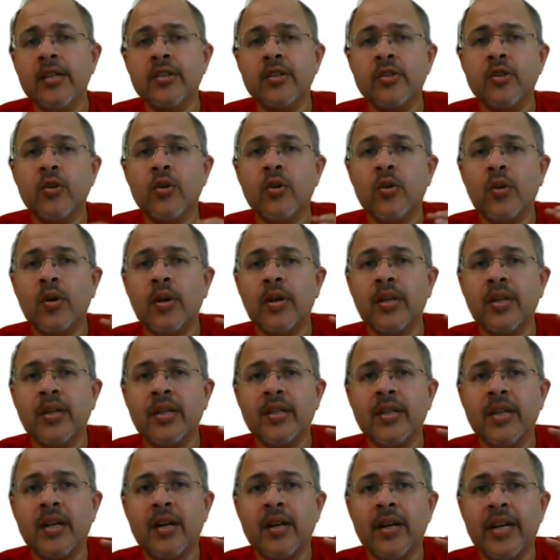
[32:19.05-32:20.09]
So
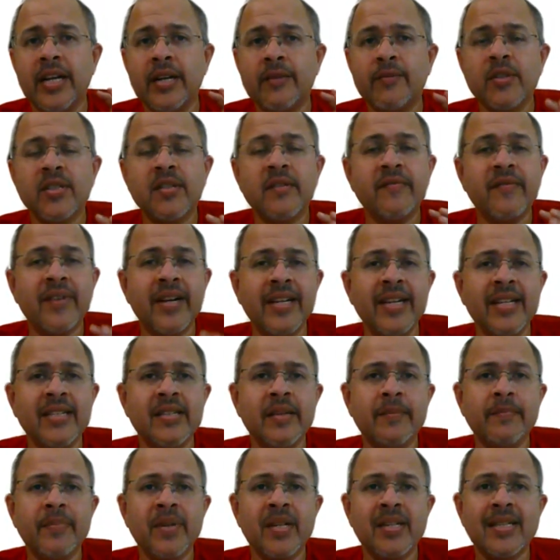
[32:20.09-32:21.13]
it was a very
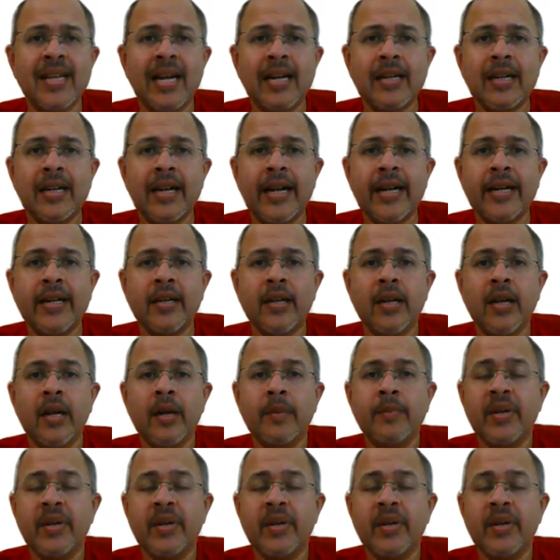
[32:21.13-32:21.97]
simple satellite,